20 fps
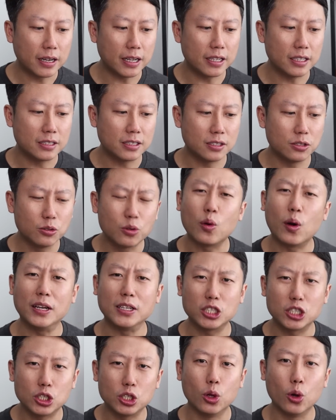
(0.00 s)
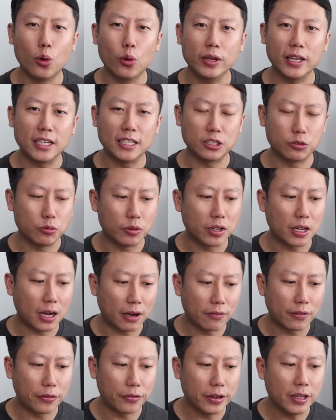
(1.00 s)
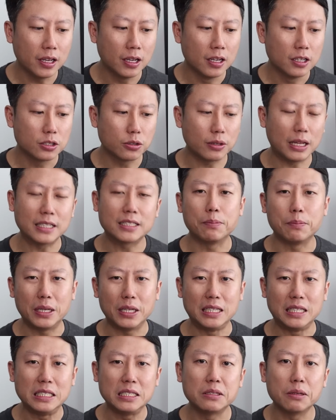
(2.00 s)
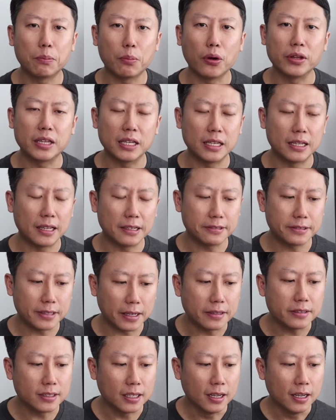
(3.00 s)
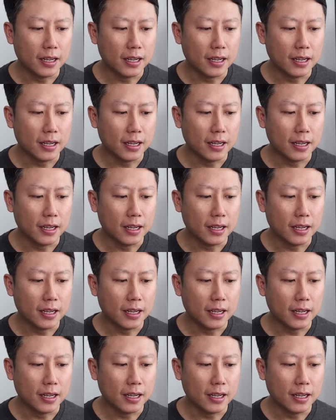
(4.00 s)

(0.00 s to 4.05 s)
It's still quite slow in its recovery, so that's a bit disappointing in that sense.